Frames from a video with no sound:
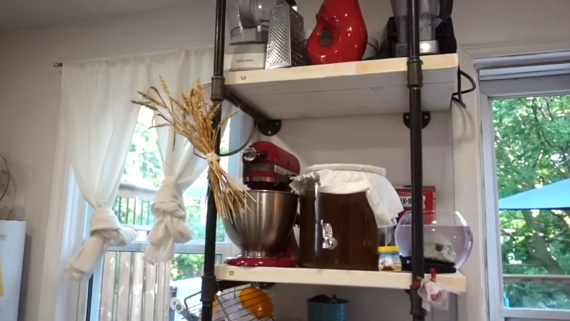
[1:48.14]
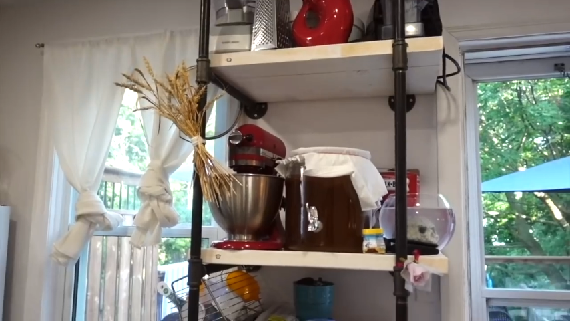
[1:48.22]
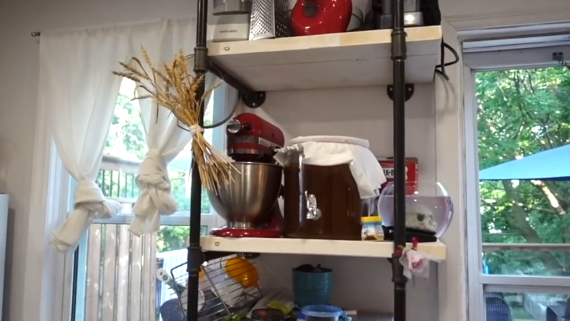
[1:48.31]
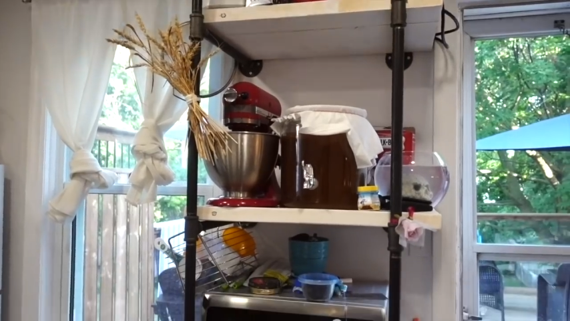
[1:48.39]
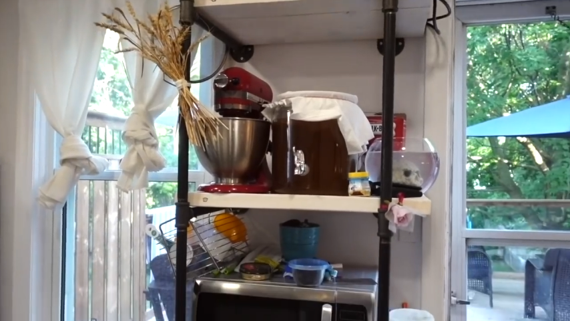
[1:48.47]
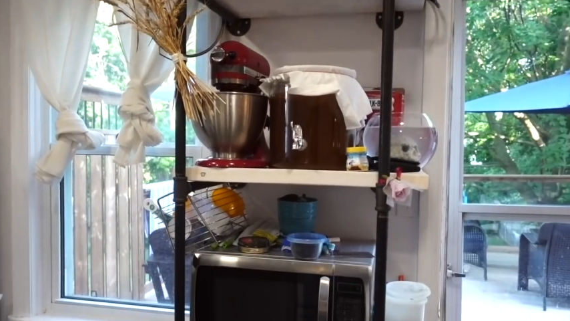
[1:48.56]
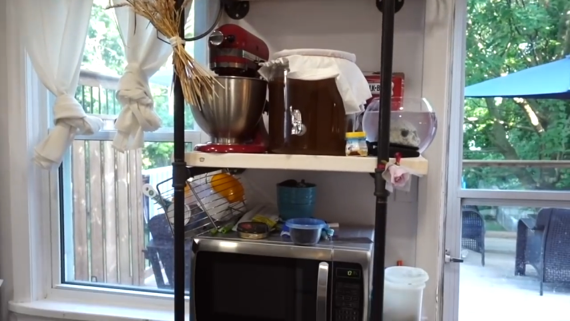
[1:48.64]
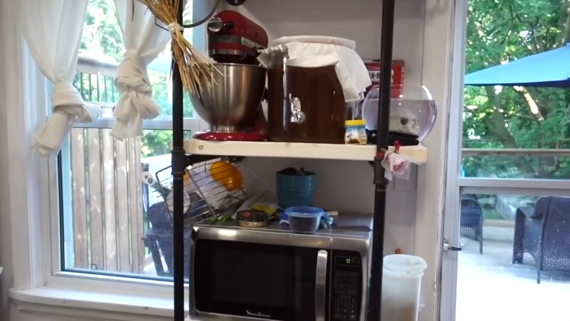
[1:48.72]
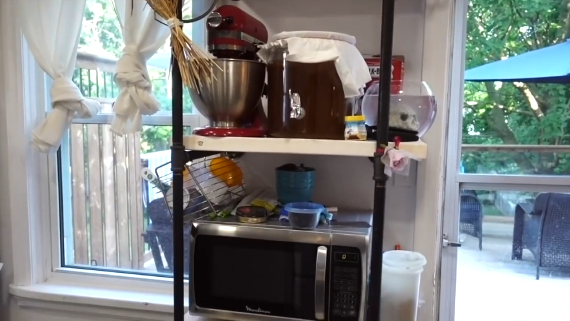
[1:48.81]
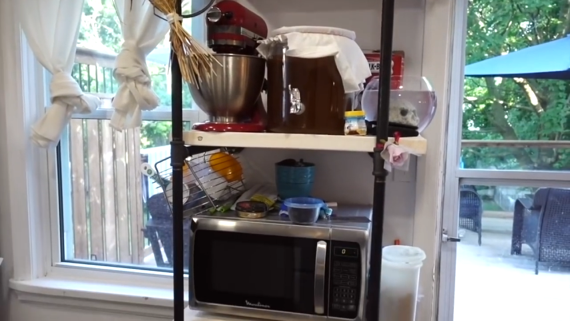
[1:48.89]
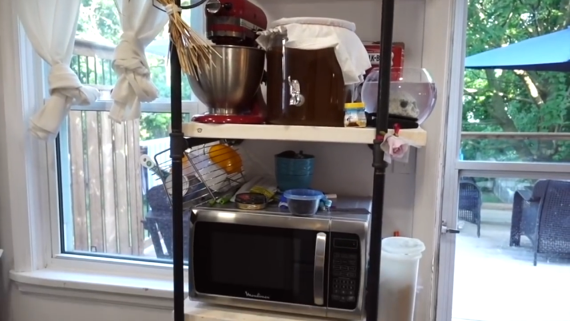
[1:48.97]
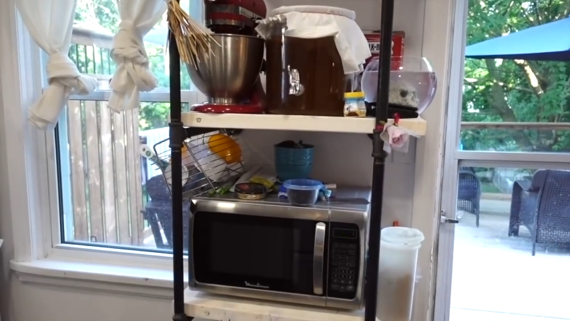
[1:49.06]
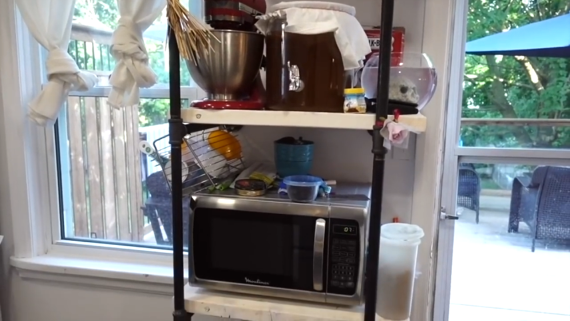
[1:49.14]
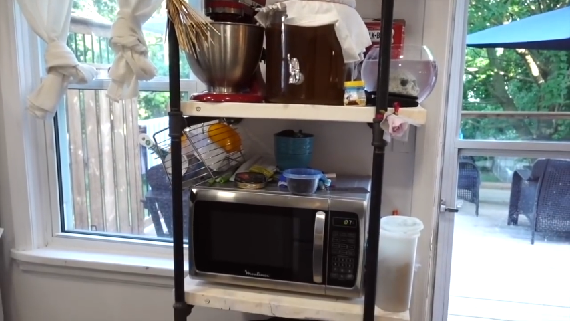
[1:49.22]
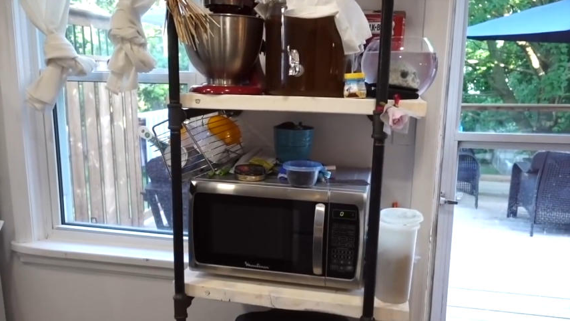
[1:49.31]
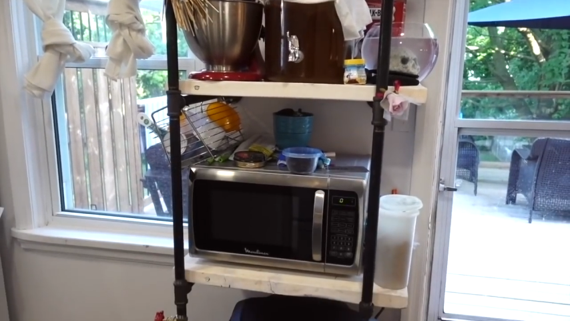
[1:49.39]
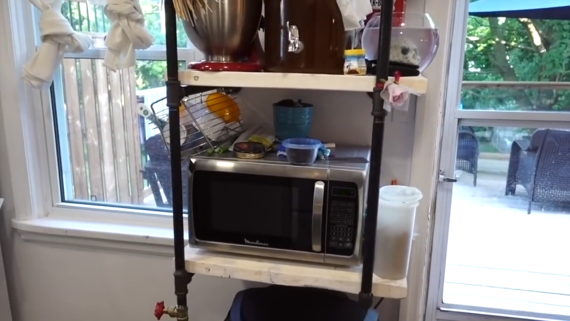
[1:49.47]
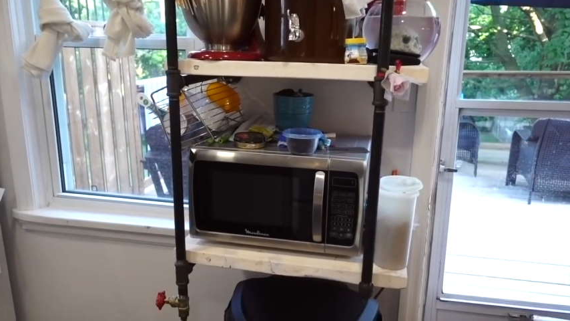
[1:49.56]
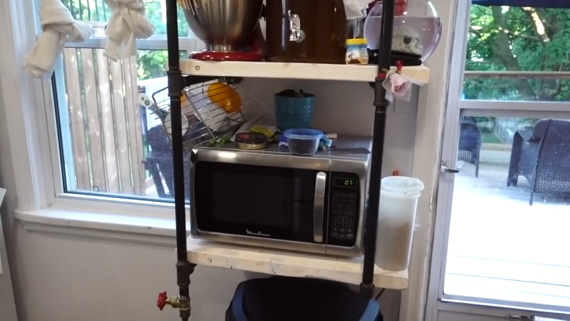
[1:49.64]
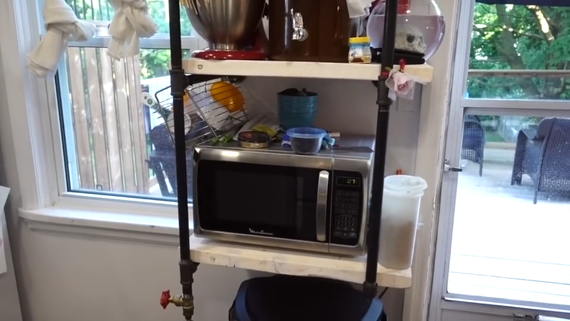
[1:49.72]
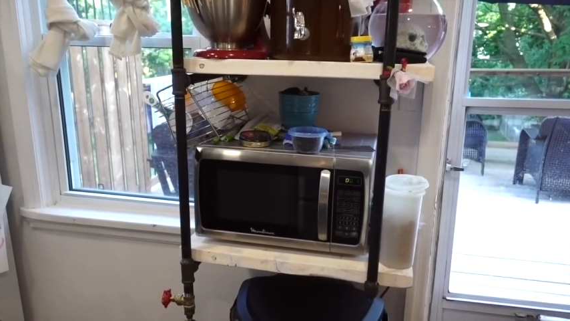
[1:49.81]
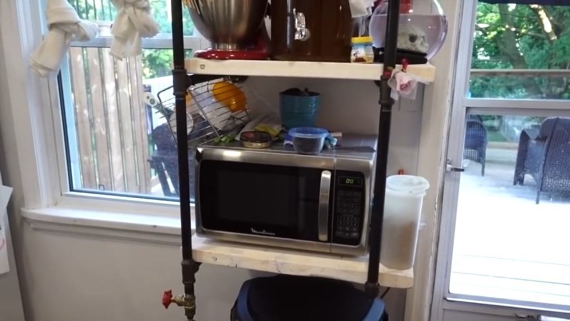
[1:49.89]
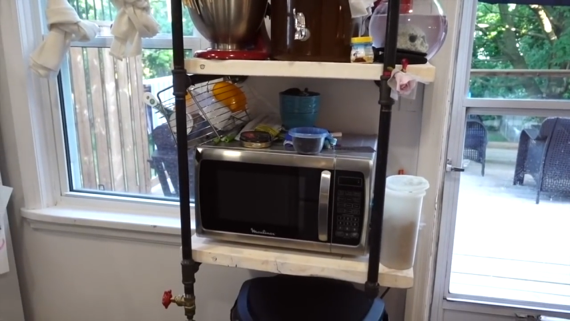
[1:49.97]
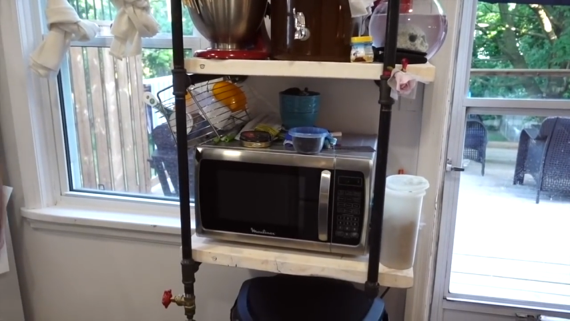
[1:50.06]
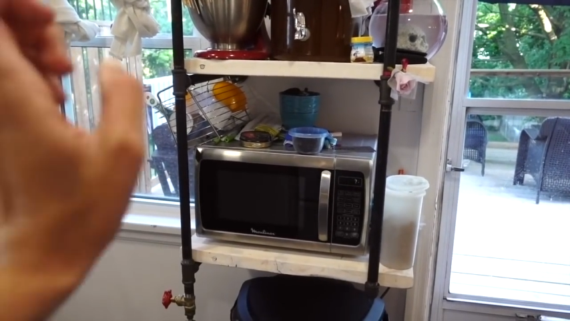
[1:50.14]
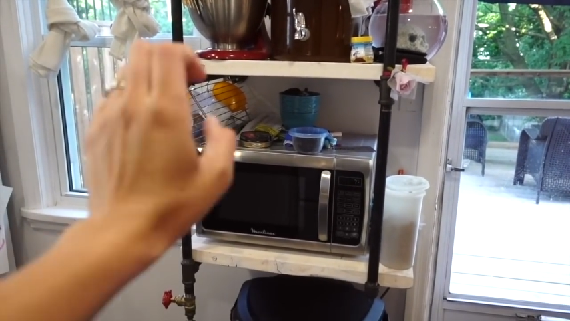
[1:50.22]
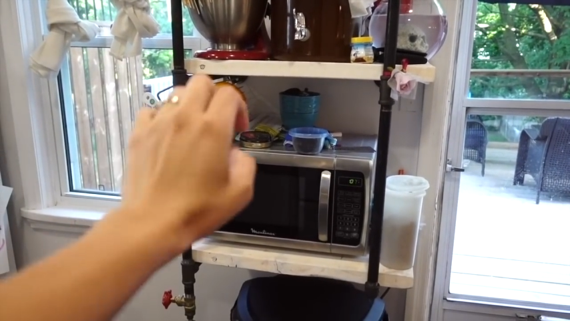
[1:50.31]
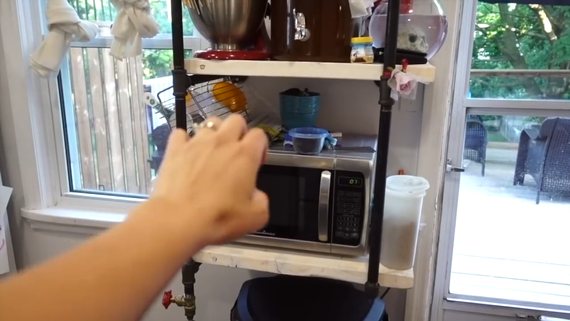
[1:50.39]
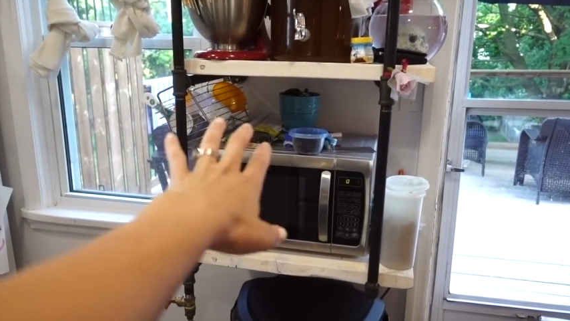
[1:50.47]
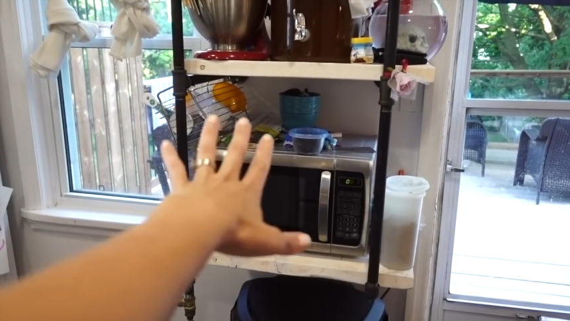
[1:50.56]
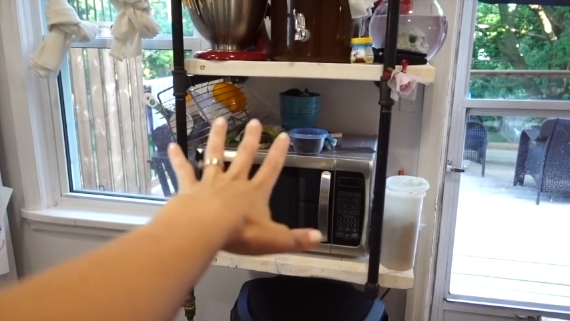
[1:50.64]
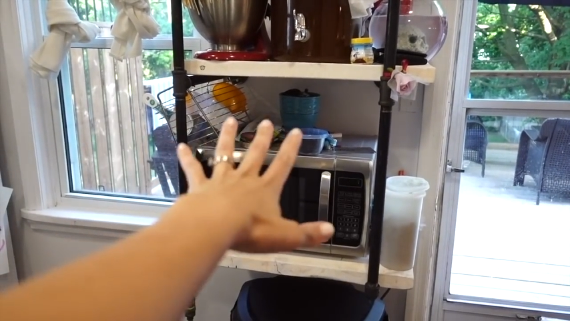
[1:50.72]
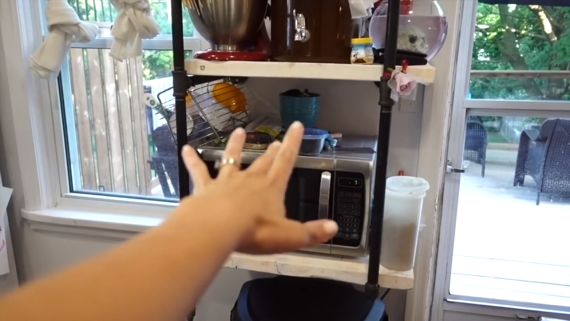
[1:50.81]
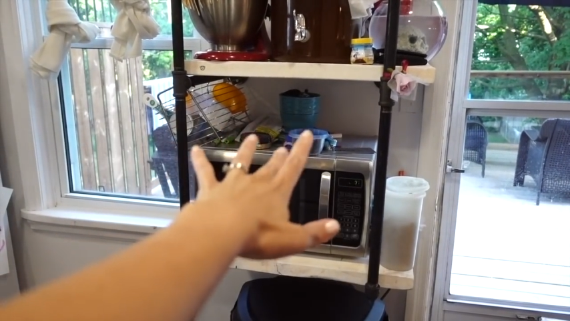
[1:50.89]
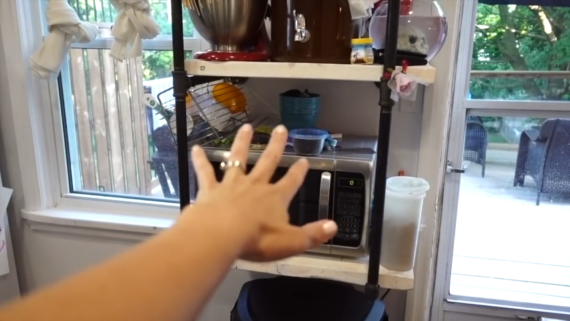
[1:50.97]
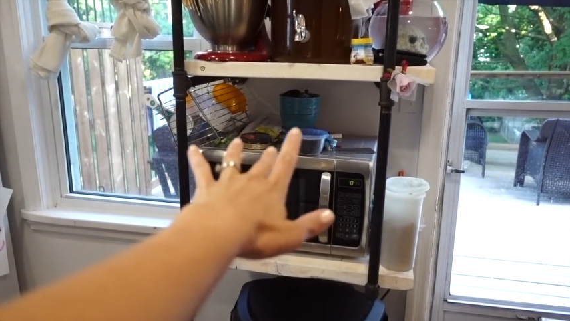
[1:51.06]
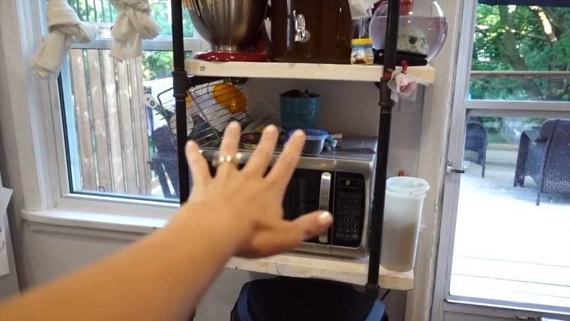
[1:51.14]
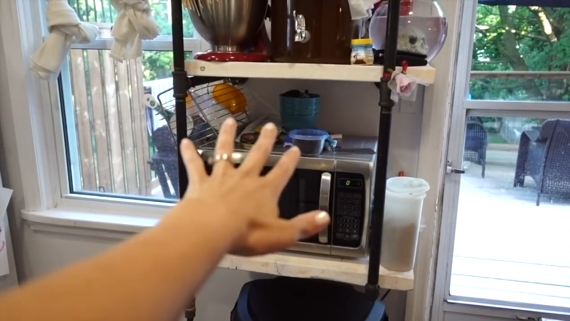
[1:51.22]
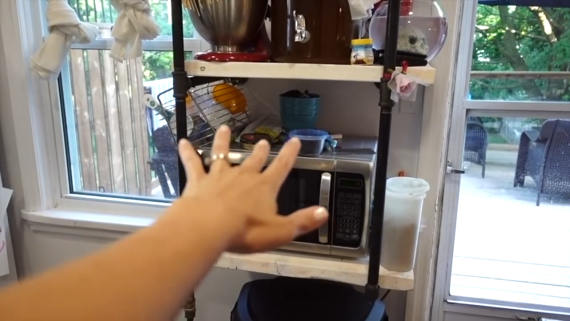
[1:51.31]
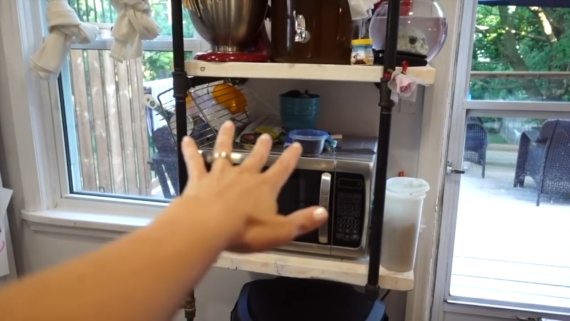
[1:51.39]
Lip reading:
(no speaker visible)